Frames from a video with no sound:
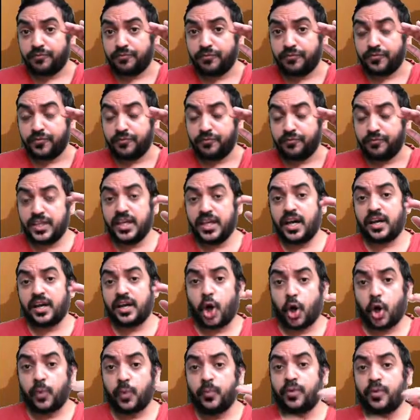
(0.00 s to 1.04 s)
We are
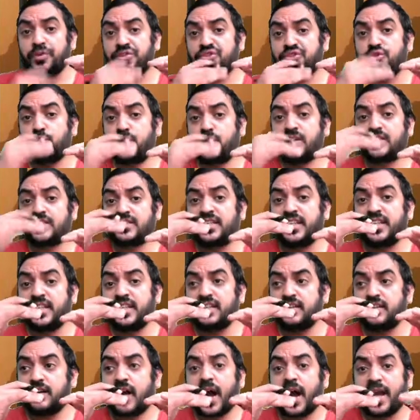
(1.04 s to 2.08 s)
almost towards
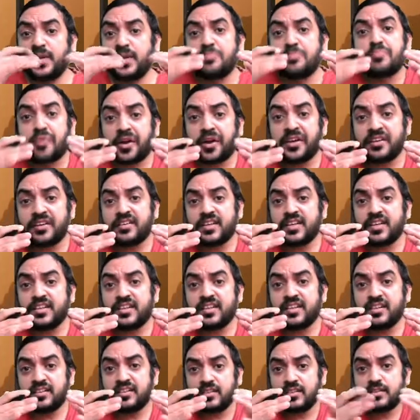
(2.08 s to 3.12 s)
the high point in
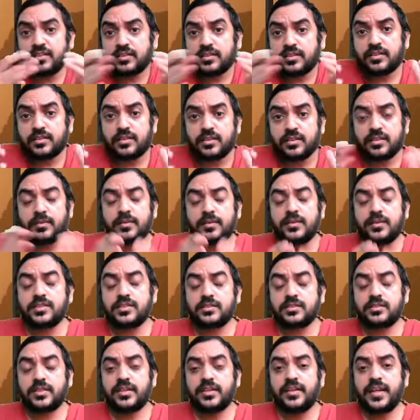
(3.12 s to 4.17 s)
the
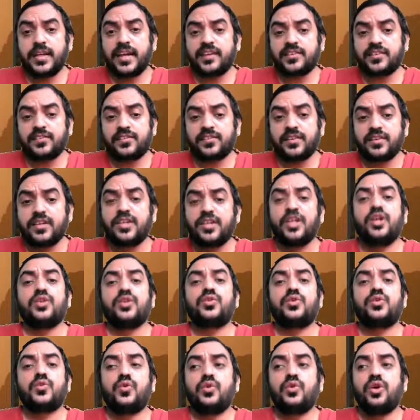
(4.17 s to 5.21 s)
index.
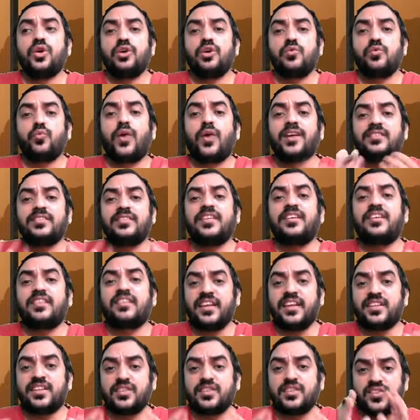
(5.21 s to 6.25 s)
So once it
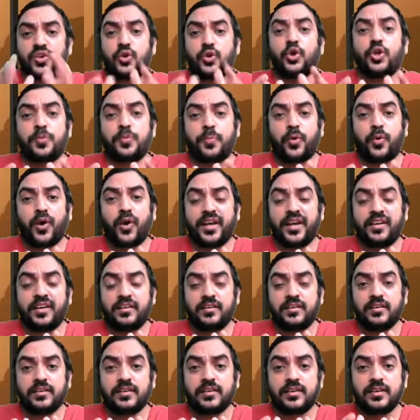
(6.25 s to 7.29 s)
reaches a good
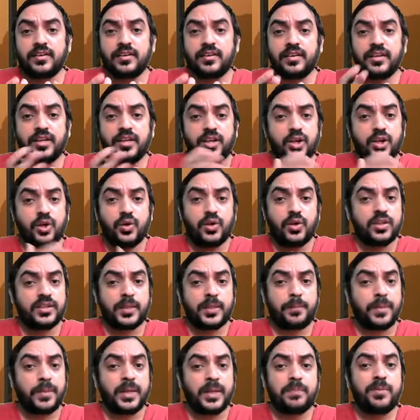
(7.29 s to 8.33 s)
point, the
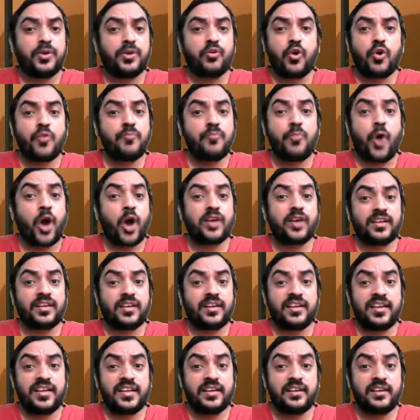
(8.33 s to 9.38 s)
people who have bought
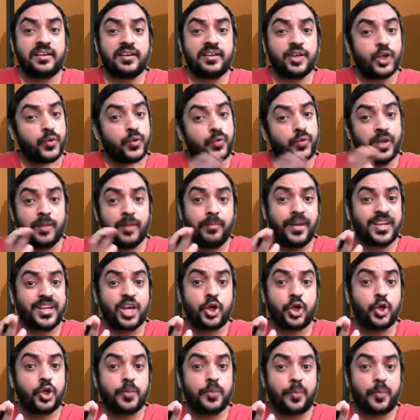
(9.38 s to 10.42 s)
earlier will make a
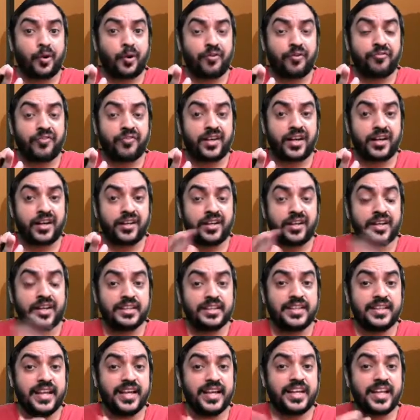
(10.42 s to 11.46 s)
good profit.
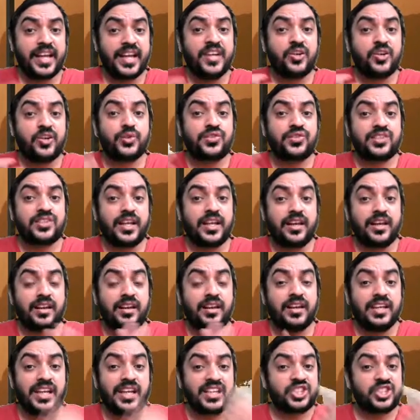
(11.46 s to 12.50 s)
They're trying to sell.
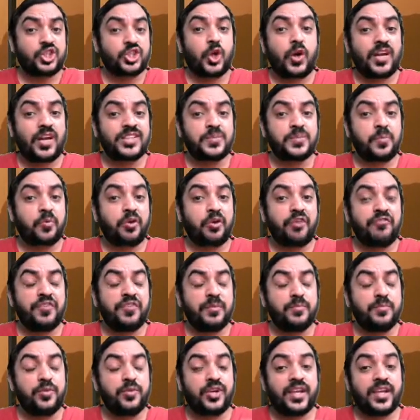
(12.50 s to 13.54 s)
It's called as
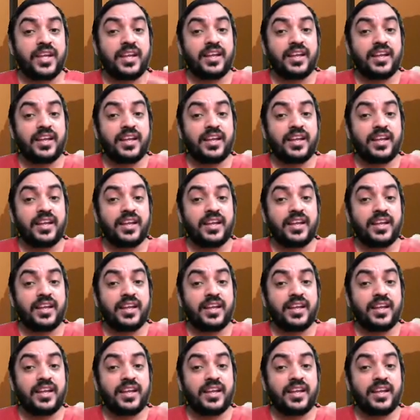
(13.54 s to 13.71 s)
profit booking,